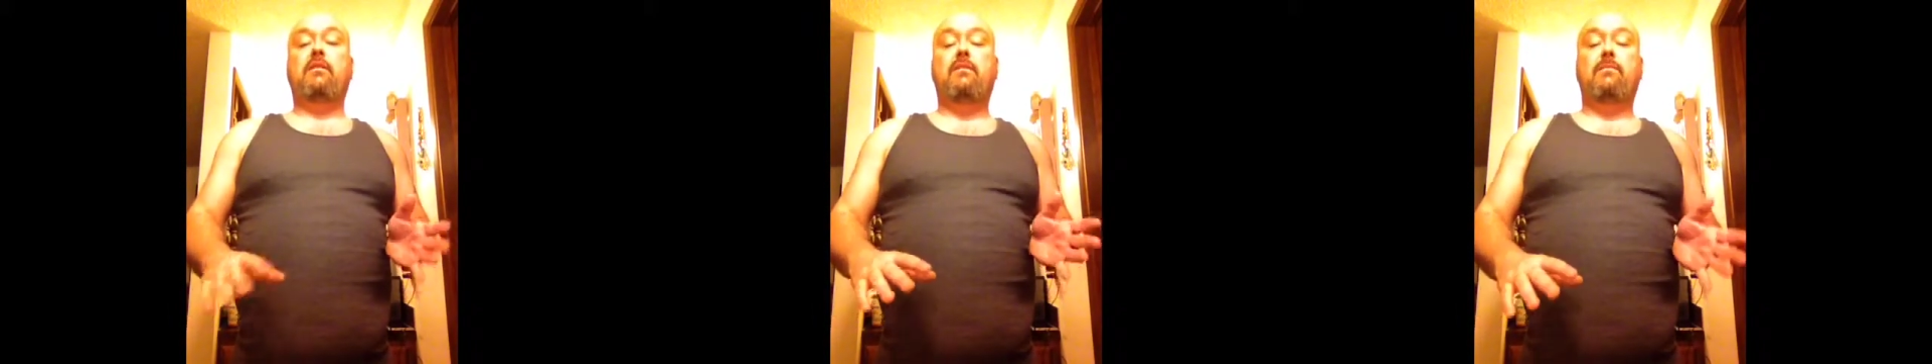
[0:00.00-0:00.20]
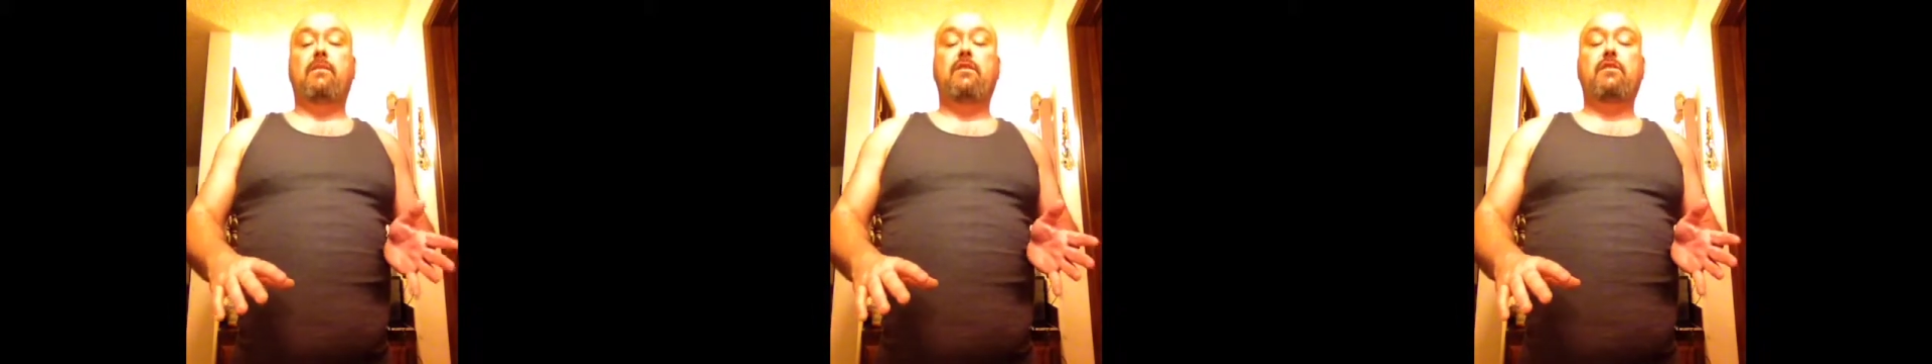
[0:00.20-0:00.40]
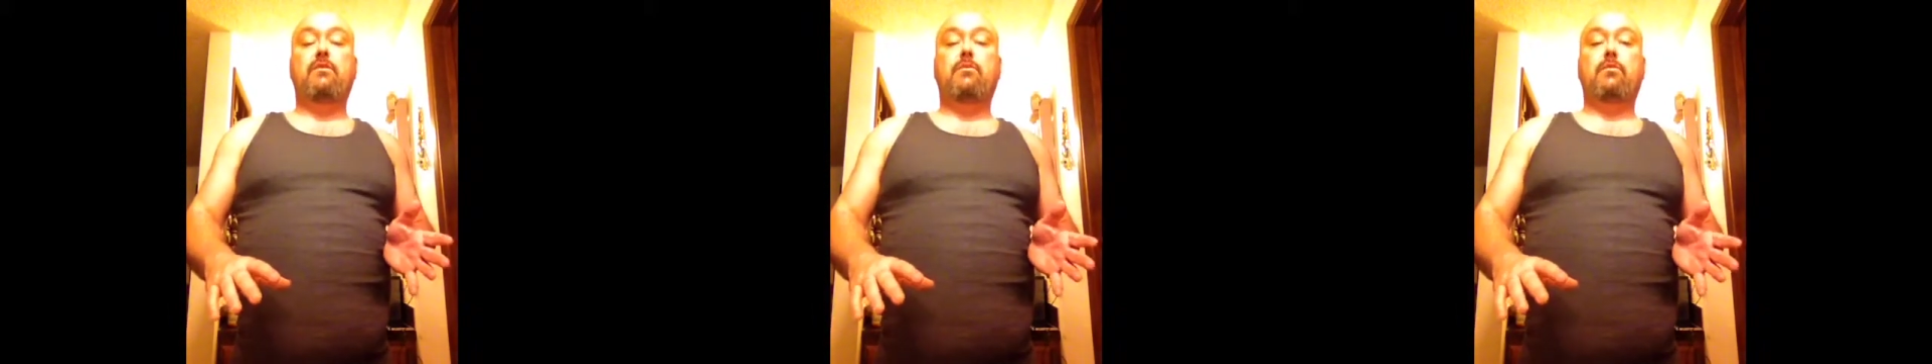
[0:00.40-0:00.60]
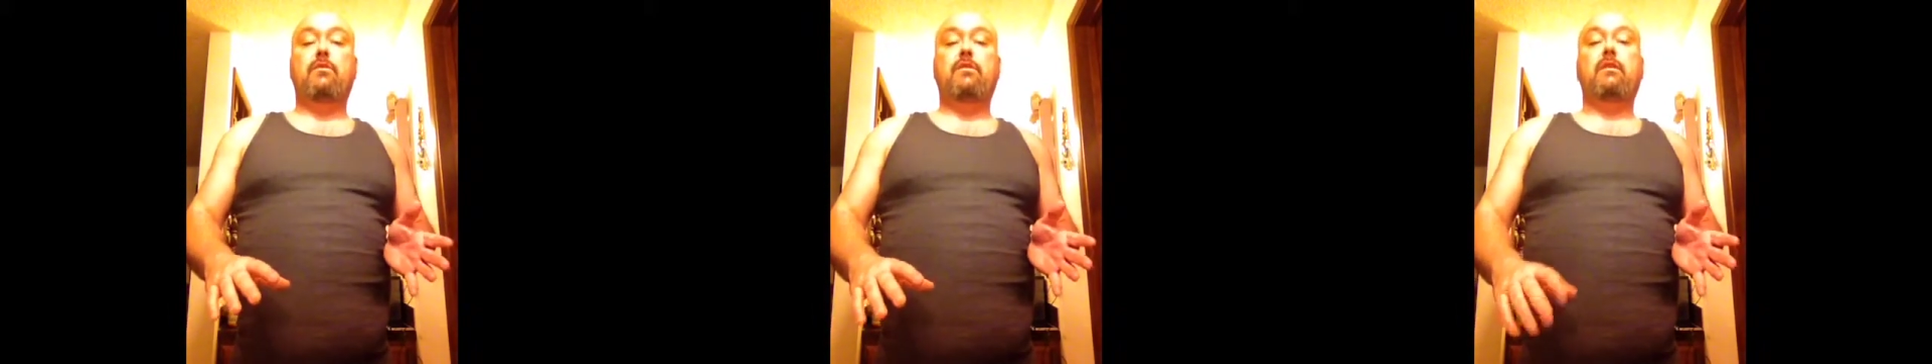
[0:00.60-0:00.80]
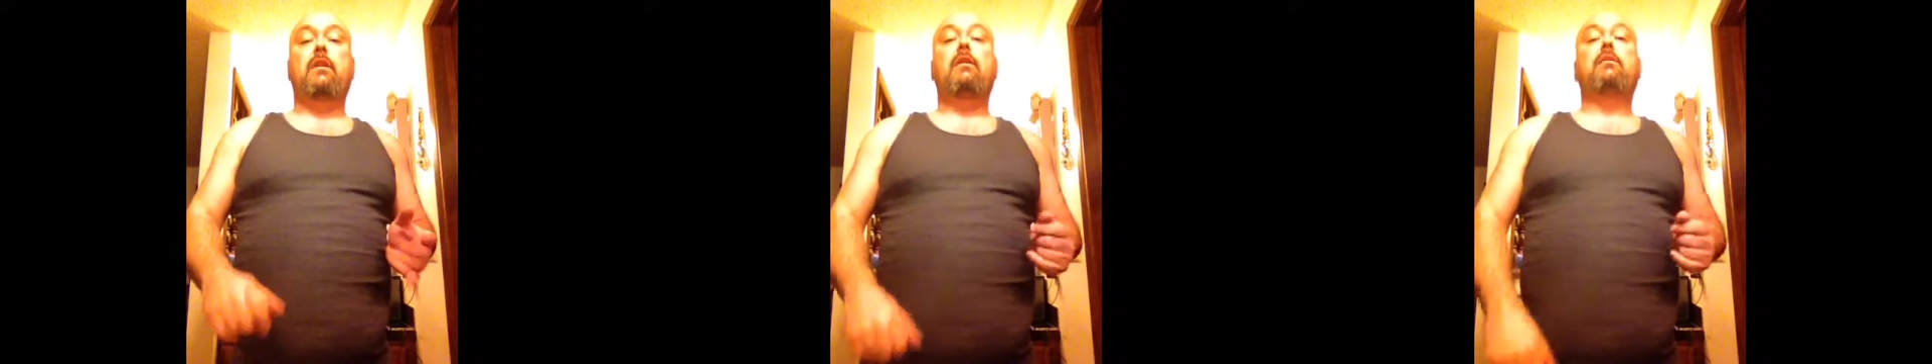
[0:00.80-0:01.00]
some
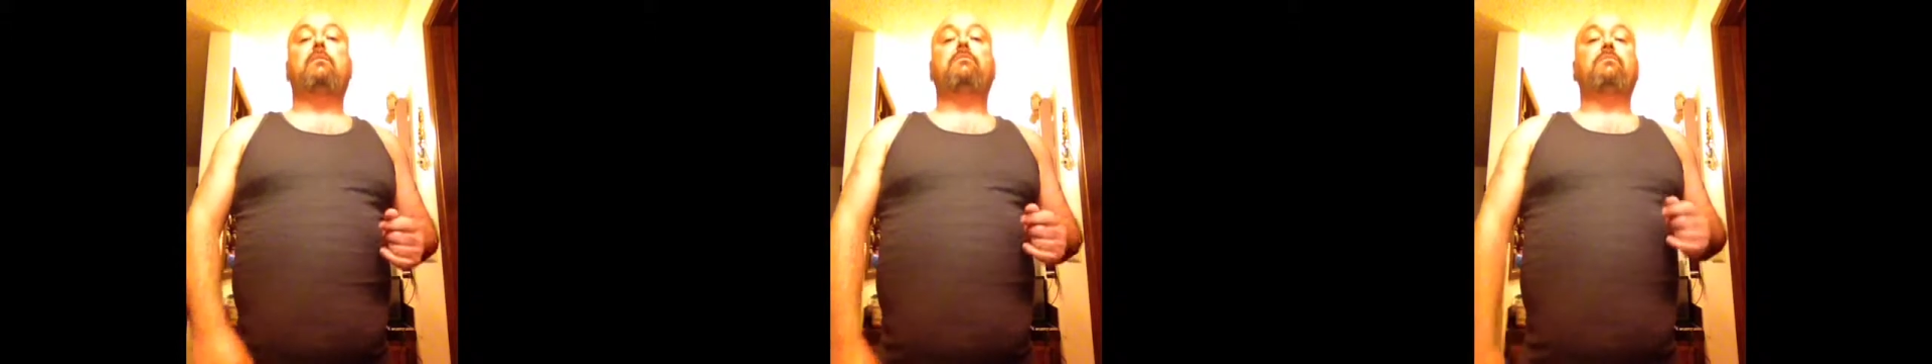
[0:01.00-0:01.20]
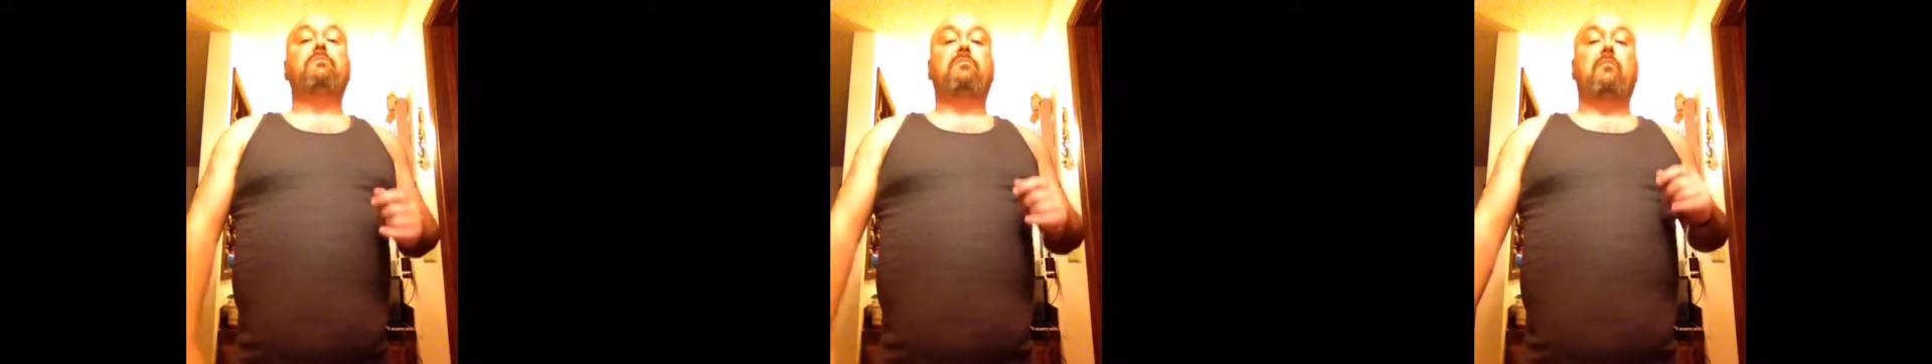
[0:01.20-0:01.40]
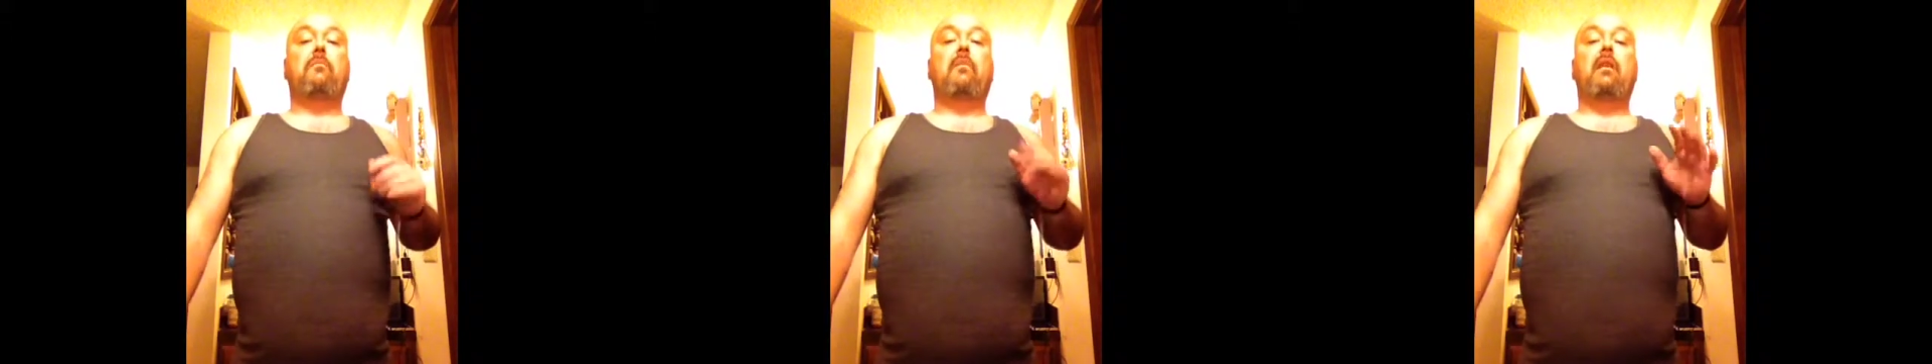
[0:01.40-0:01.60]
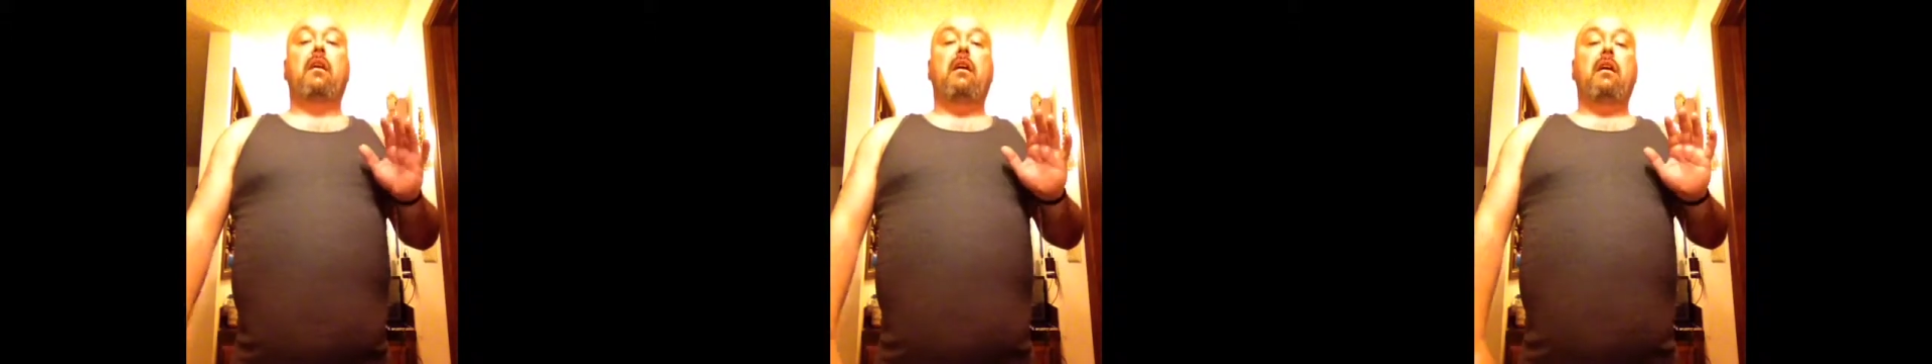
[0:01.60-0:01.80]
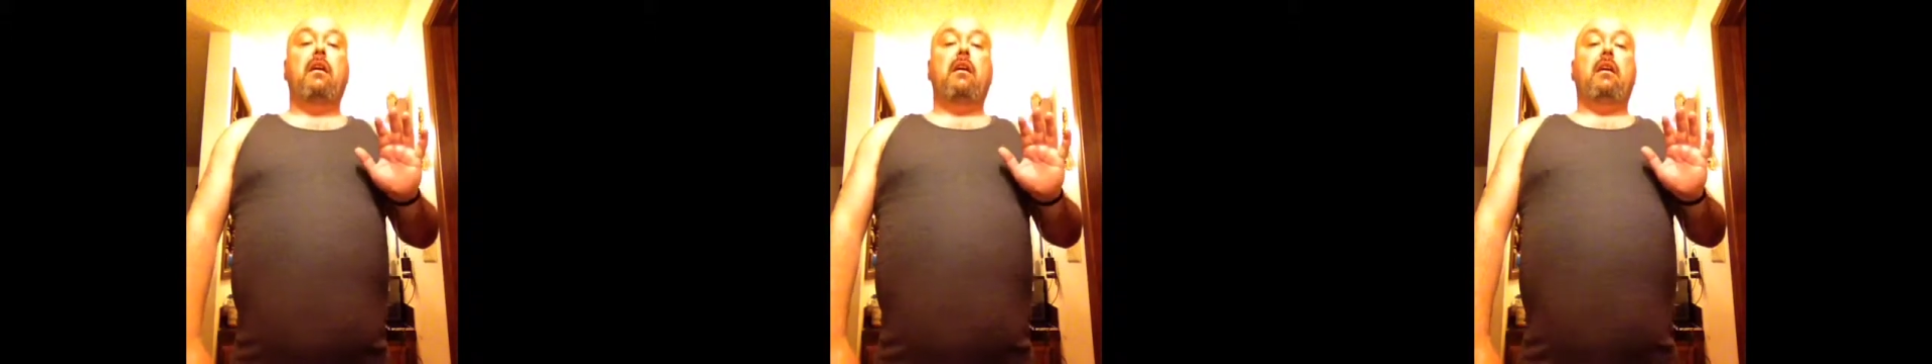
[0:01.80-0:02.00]
vegetables.
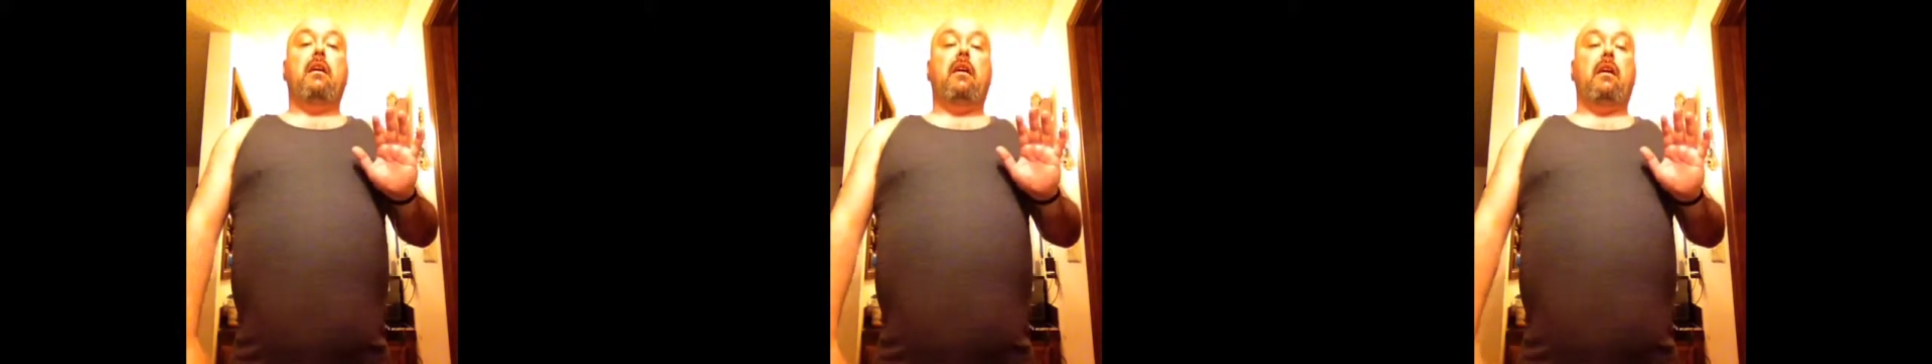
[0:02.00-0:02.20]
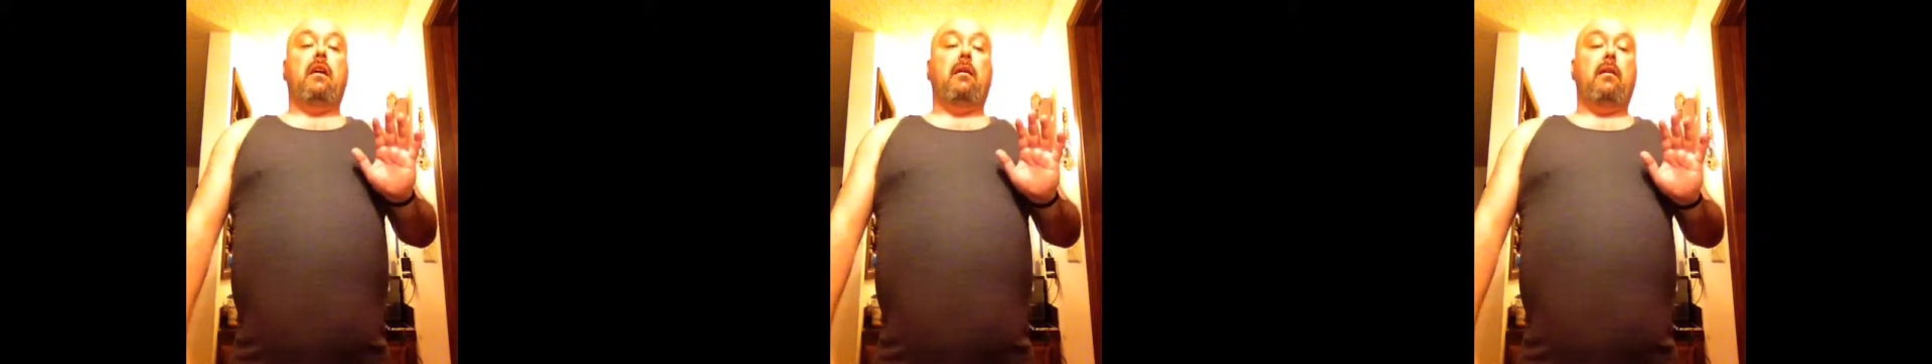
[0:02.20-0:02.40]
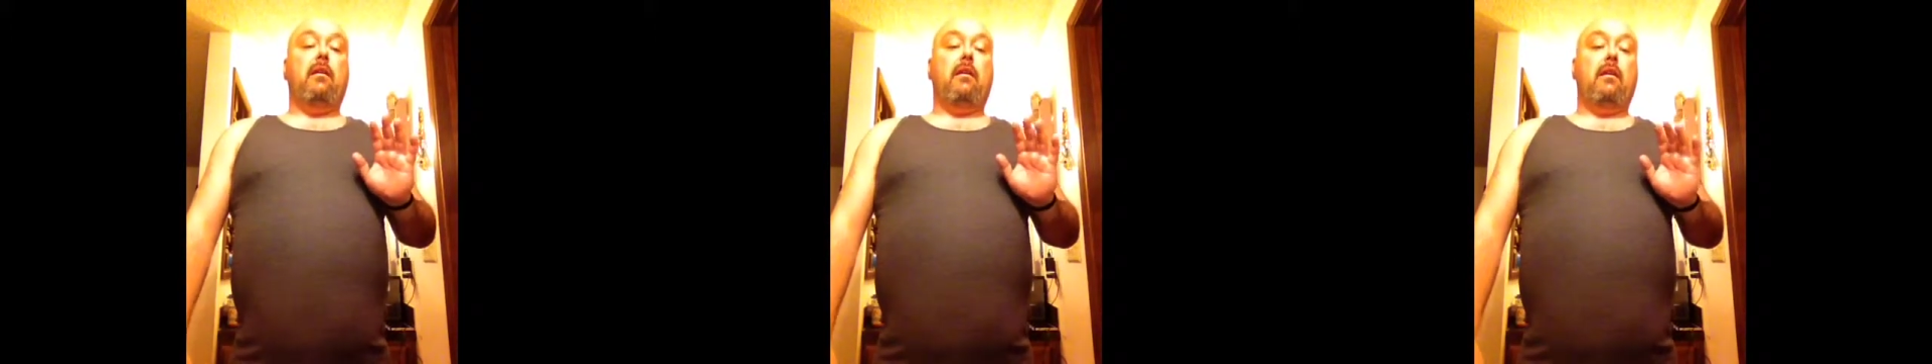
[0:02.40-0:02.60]
A